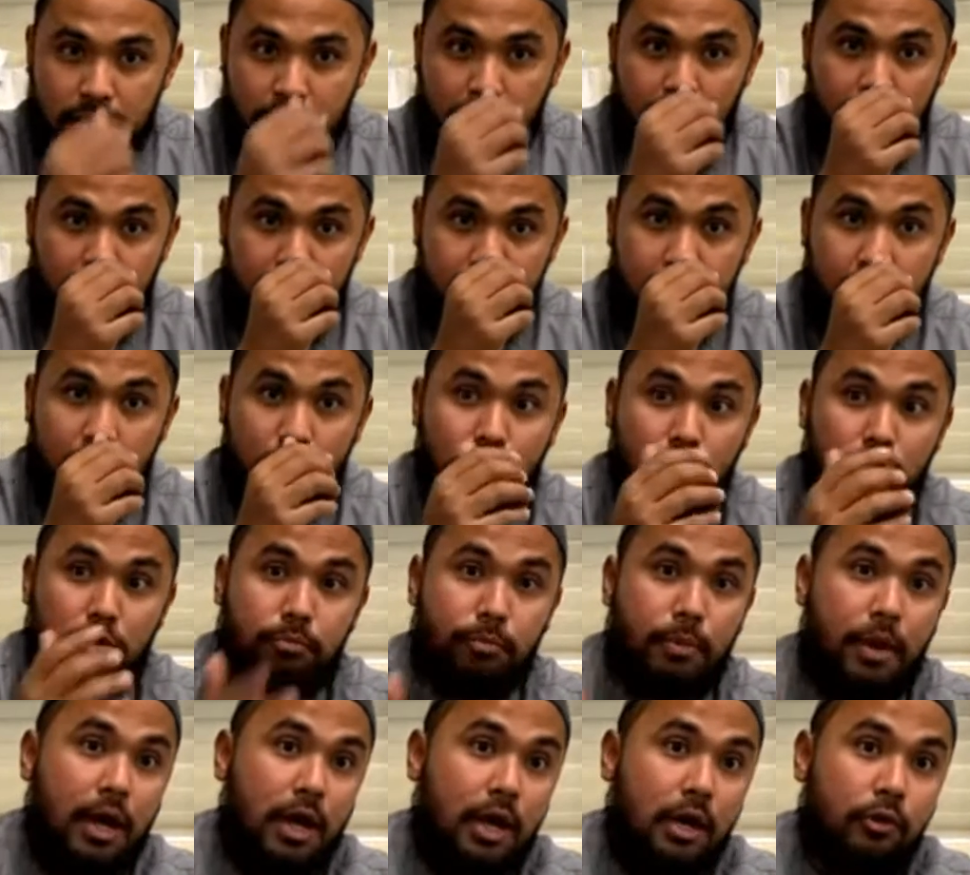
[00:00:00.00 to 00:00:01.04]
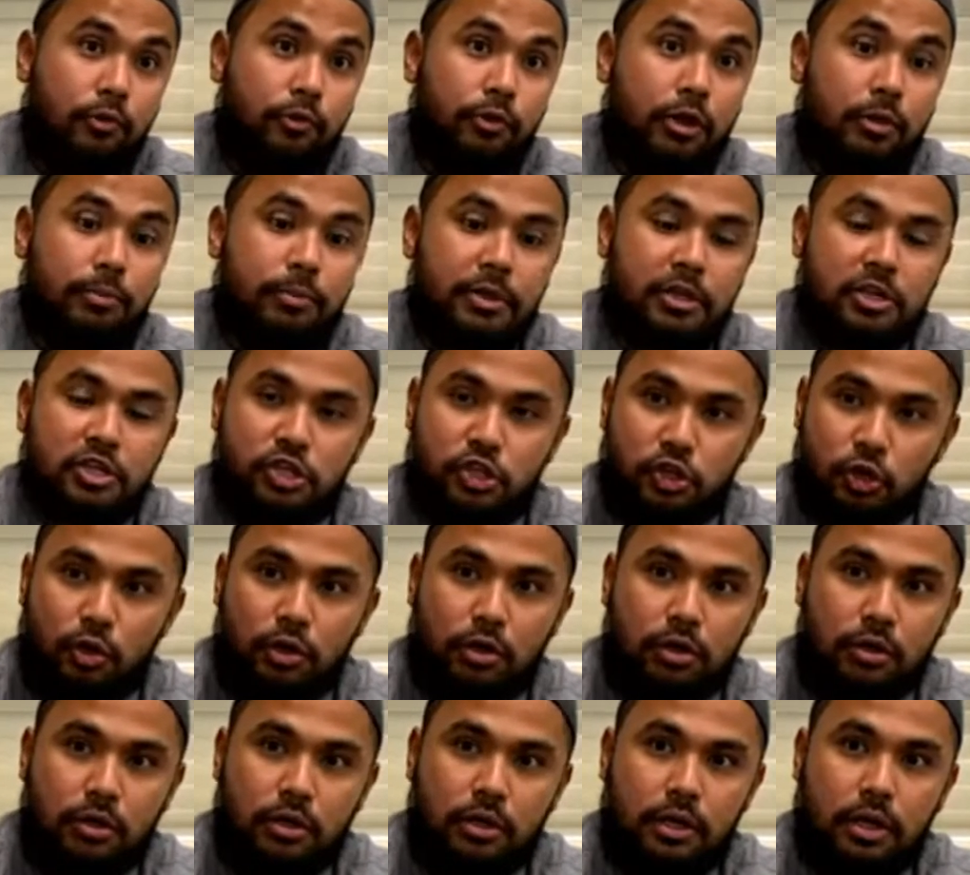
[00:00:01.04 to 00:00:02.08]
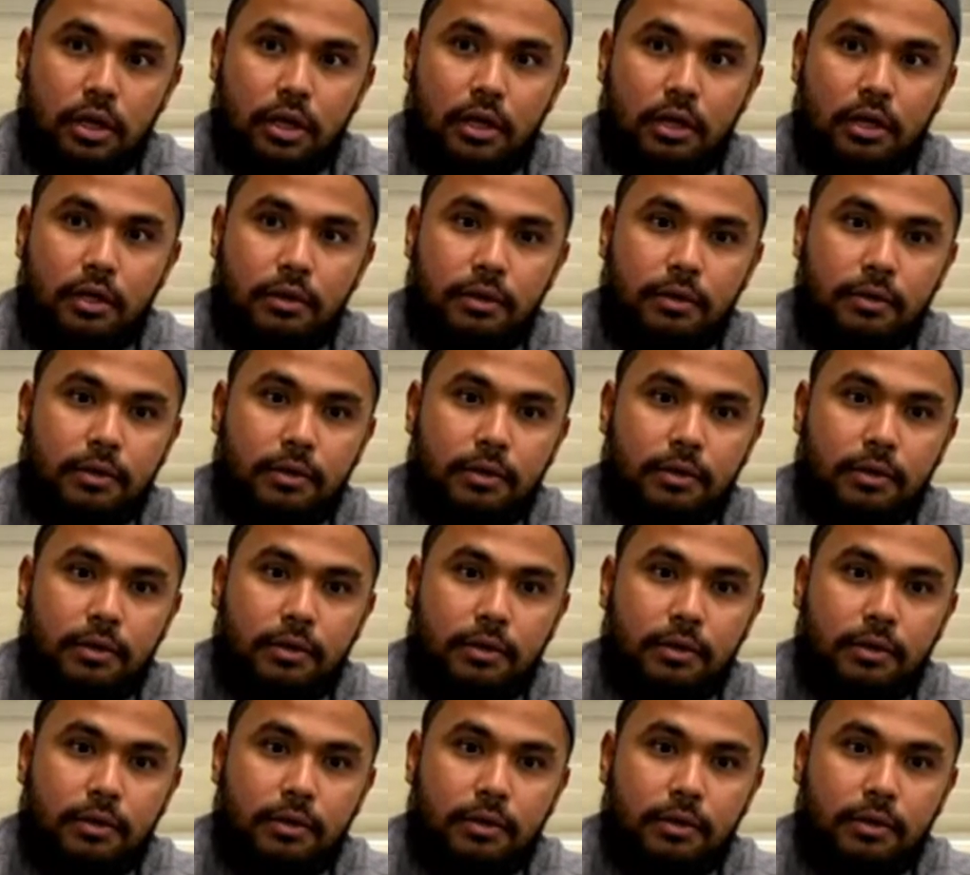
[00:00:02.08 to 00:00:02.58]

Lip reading: And the khutbah will be short, yeah,